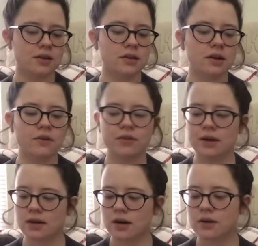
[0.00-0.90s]
you know,
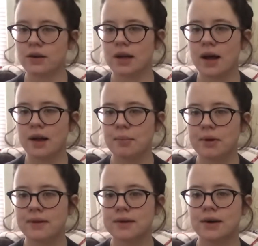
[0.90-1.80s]
Very Hungry
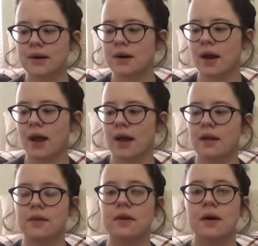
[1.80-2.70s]
Caterpillar
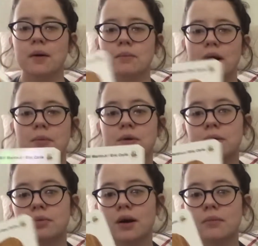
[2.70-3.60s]
and Brown Bear,
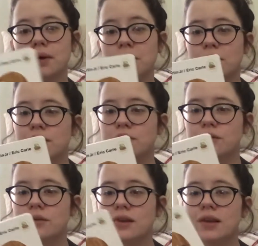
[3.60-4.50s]
Brown Bear, What Do You
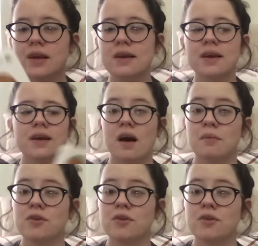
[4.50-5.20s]
See? I've been